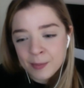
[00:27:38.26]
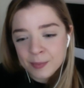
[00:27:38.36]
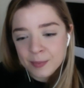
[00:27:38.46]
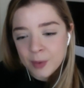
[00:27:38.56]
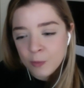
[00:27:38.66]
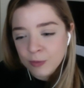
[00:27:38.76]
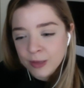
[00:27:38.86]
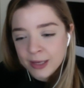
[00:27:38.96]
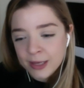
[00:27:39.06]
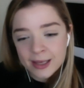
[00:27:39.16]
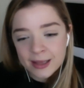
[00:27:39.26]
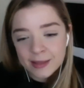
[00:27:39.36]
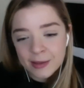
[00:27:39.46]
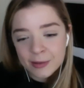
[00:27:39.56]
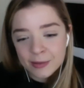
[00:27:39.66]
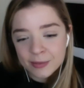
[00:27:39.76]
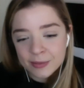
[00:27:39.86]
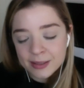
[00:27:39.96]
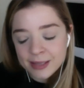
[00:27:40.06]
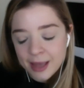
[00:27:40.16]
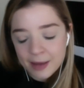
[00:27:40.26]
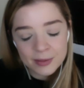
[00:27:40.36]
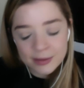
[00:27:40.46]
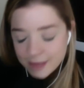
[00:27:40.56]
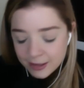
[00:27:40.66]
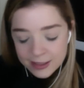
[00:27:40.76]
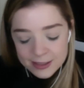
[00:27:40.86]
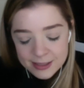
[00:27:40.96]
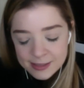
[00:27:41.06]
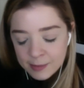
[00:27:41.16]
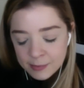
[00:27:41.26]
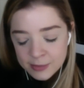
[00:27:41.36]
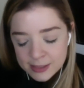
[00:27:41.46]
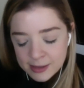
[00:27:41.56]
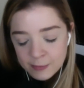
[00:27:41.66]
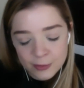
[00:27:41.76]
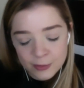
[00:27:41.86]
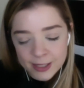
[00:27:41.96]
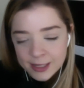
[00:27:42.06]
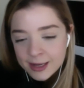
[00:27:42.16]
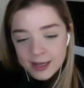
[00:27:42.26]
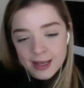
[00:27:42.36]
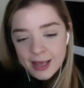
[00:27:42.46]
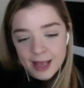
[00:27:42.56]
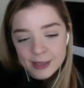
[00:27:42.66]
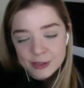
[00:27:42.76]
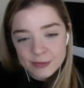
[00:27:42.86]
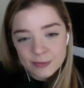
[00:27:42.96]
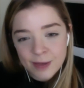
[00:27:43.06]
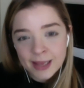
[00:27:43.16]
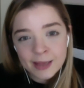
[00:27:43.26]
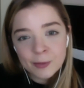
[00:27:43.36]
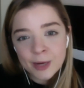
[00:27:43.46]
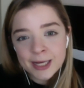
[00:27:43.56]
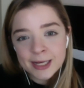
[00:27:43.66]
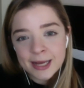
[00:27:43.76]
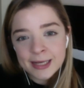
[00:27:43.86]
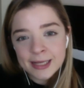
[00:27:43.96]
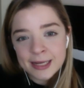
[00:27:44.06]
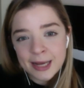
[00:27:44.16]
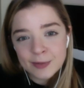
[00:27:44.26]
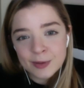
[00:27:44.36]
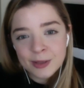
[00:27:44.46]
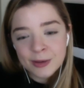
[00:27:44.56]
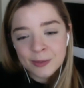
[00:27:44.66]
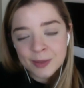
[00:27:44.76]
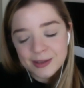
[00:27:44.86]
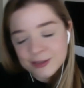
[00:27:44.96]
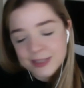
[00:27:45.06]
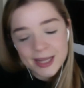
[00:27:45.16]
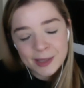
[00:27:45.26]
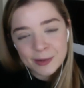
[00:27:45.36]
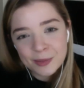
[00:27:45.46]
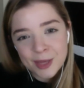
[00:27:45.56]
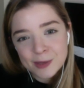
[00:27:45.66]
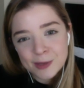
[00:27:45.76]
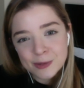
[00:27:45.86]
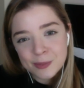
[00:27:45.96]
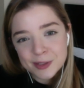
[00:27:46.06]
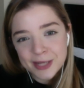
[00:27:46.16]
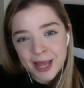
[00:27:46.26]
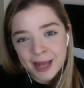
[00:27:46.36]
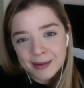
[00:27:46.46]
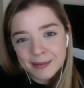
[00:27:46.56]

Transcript: hopefully they'll, yeah, settle into this discomfort and just find Liberate and connect with you. And just thank you so much again.